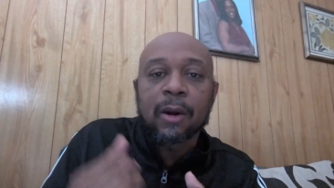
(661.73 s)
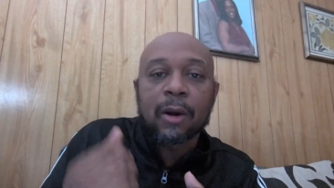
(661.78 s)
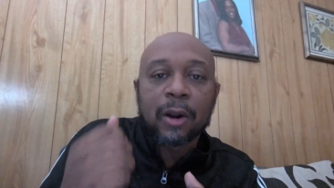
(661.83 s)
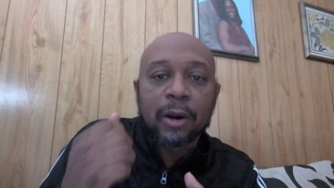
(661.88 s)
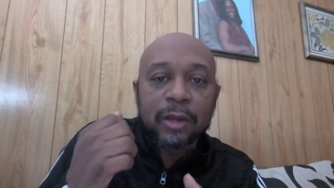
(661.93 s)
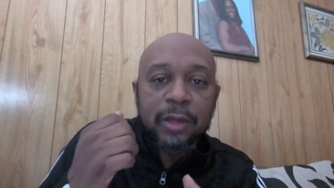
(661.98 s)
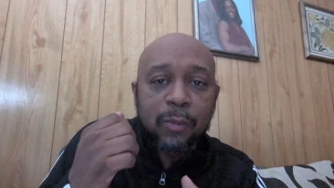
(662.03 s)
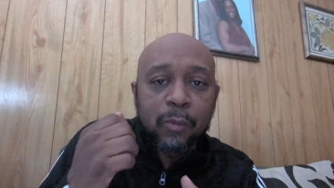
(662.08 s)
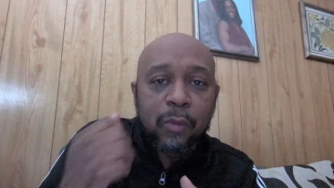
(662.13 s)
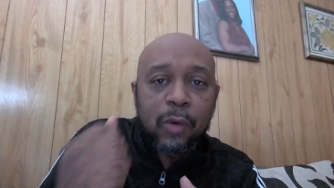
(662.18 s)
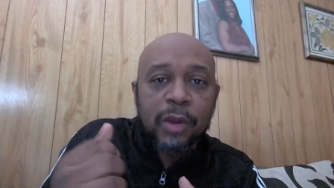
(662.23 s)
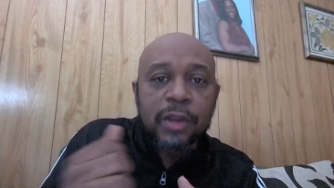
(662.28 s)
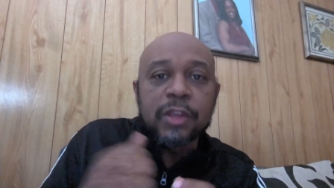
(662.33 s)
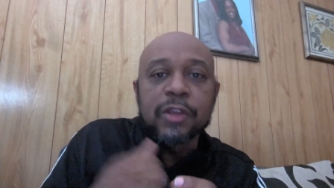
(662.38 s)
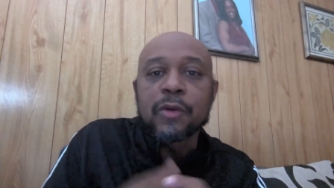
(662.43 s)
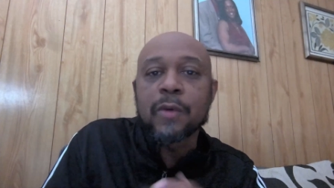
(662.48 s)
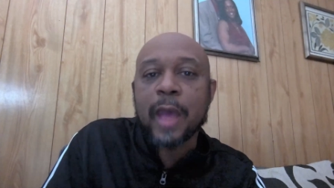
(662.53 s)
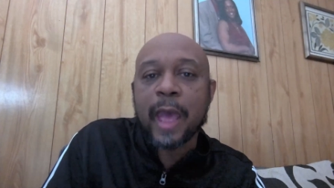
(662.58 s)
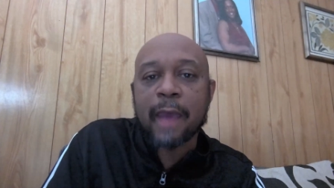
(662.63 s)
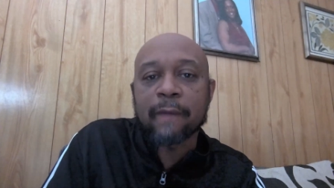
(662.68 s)
Or what do
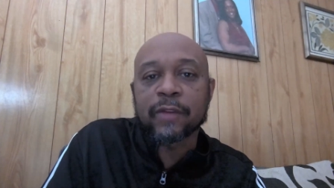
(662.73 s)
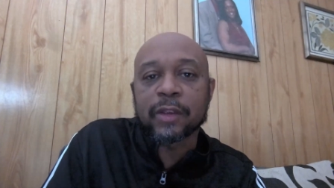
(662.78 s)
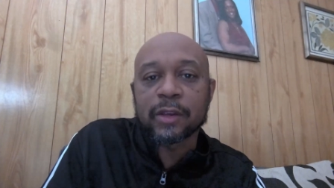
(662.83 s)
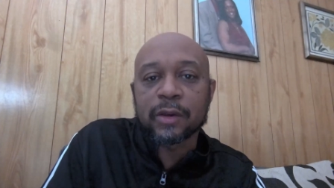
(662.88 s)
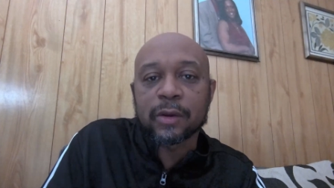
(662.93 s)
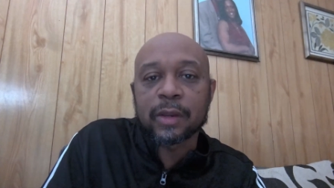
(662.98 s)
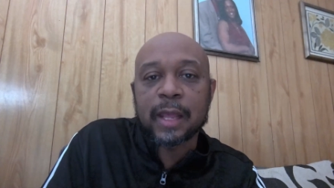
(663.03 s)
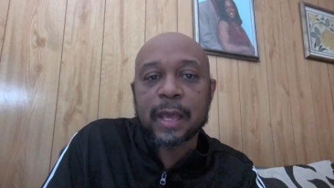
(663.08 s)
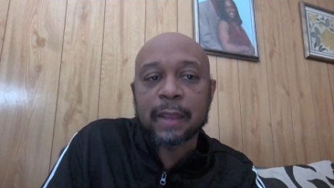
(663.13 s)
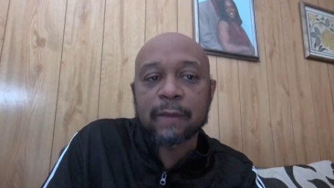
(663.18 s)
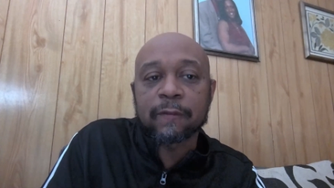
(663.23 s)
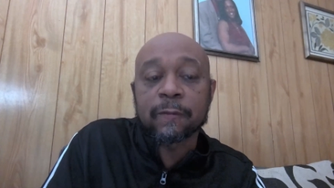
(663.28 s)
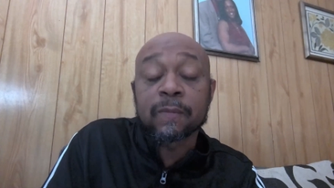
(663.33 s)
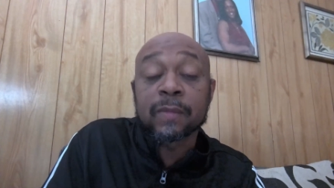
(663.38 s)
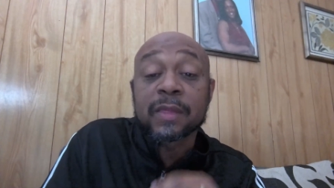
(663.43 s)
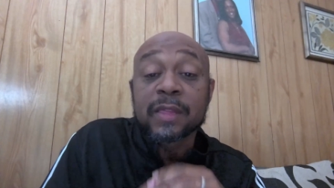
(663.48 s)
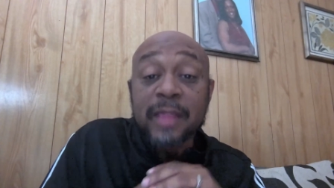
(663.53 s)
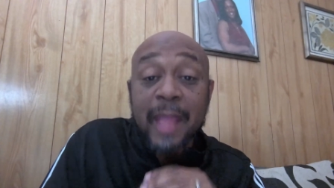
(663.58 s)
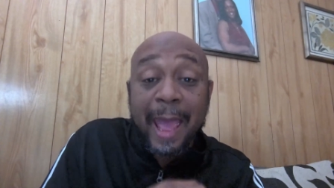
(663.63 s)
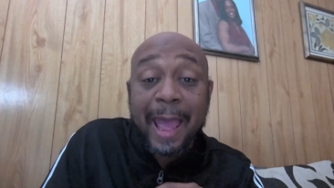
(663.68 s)
you have in your life?
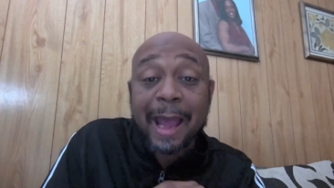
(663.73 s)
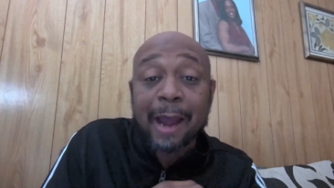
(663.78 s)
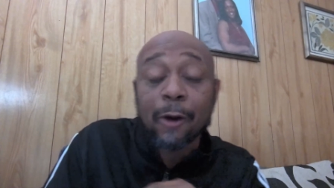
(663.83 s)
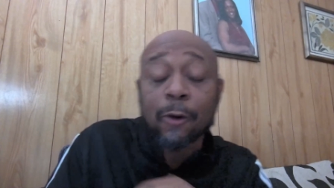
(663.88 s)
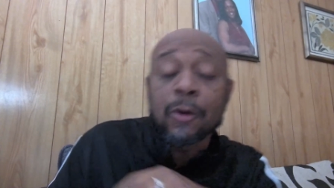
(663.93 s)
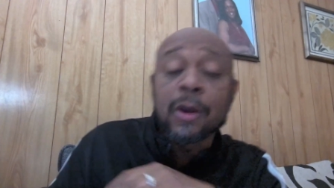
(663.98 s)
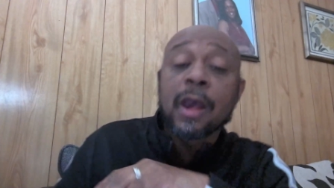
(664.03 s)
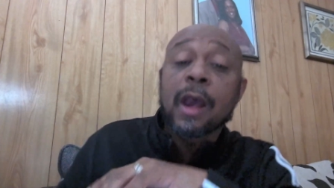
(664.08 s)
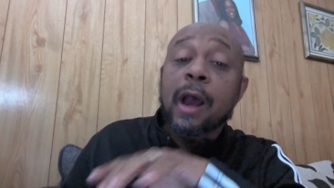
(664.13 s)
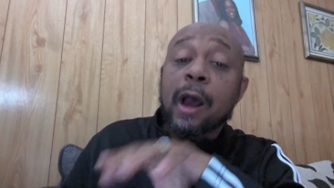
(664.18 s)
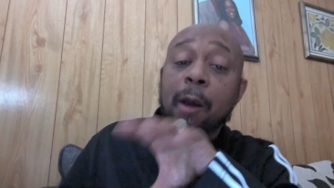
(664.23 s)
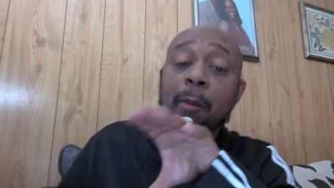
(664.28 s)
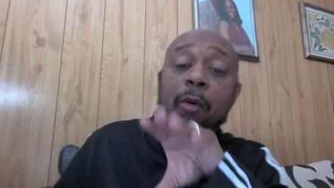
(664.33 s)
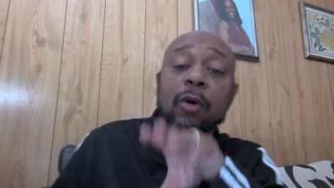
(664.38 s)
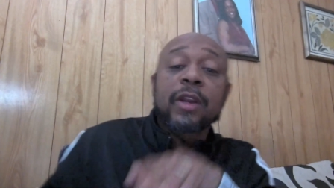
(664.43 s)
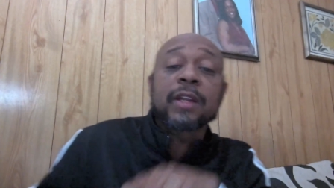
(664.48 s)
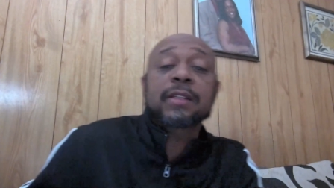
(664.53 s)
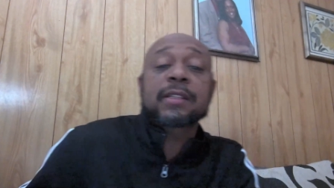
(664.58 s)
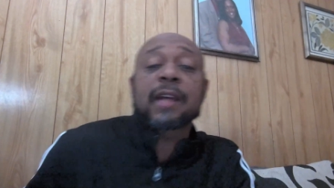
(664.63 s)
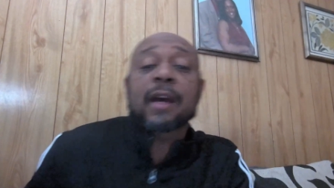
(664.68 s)
Now, I'm
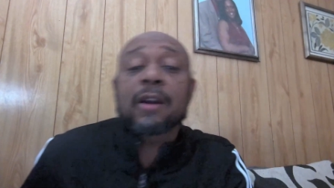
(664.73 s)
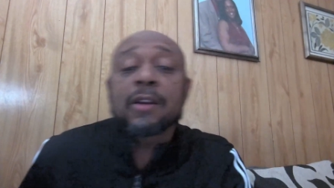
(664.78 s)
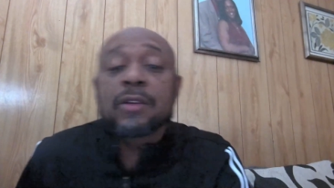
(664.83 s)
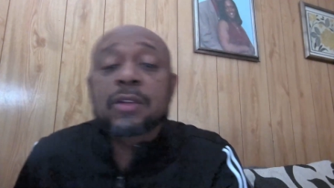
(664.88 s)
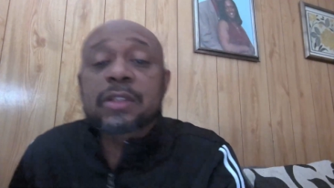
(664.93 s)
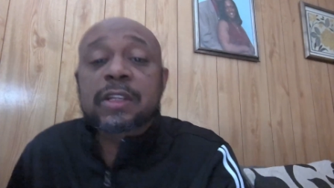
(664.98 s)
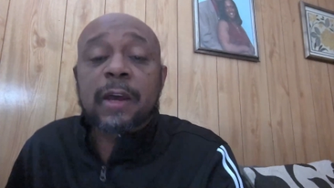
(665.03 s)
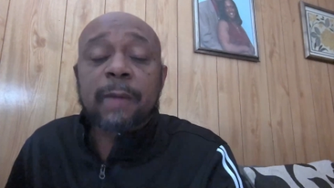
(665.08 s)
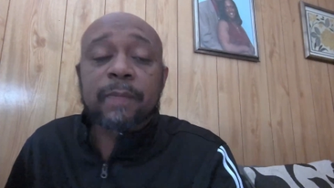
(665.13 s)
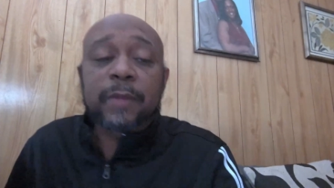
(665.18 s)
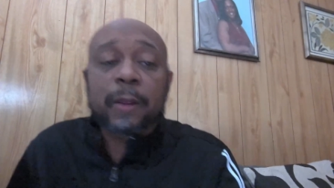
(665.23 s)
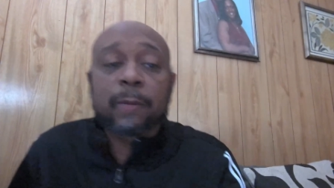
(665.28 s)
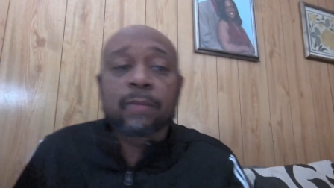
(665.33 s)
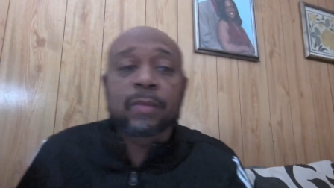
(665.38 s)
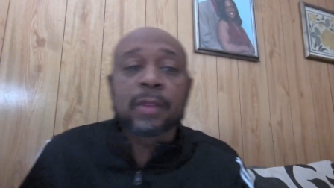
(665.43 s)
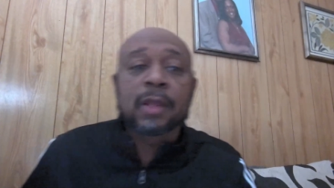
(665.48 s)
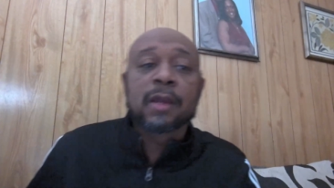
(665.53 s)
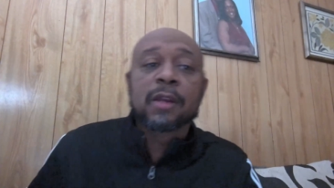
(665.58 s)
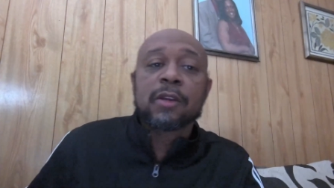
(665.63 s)
going to tell you something.